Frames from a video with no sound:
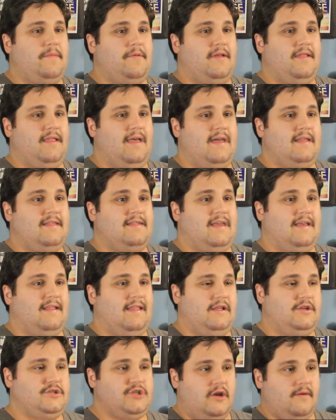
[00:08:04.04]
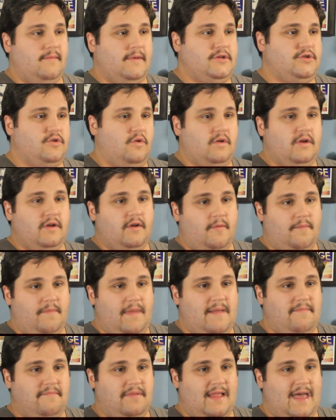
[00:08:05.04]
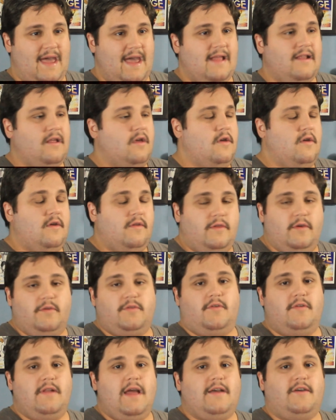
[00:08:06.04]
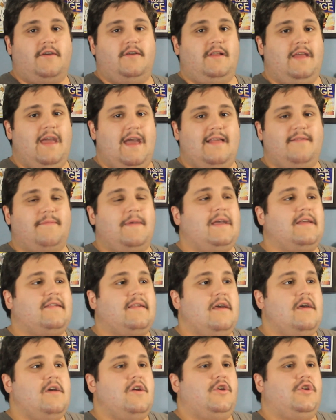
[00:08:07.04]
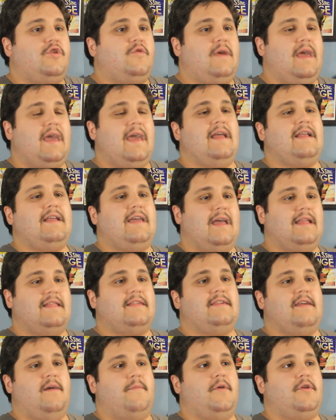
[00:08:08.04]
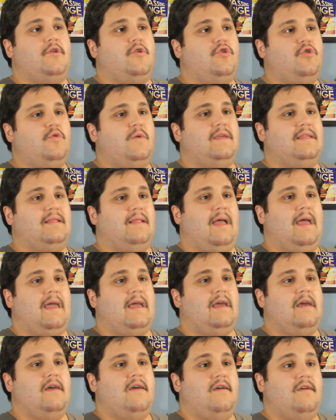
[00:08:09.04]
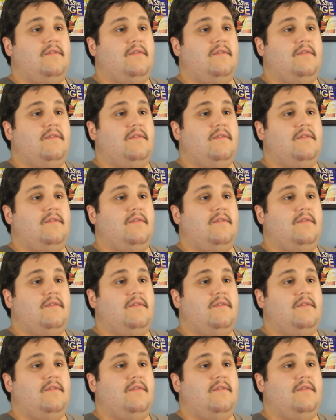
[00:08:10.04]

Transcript: of people online saying like Jeremy Jordan and Ben Platt. Those are not good yet because you can't get someone who is like